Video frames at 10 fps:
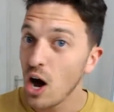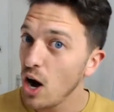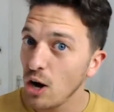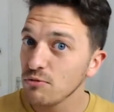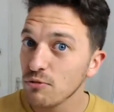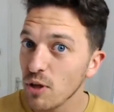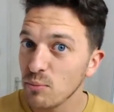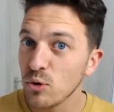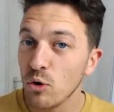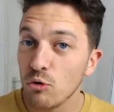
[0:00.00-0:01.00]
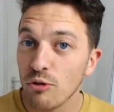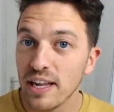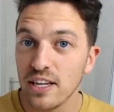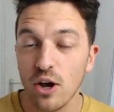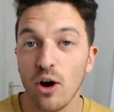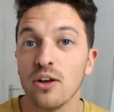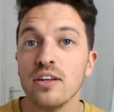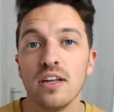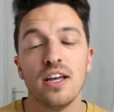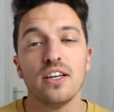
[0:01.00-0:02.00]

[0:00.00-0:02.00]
Half of them are already gone.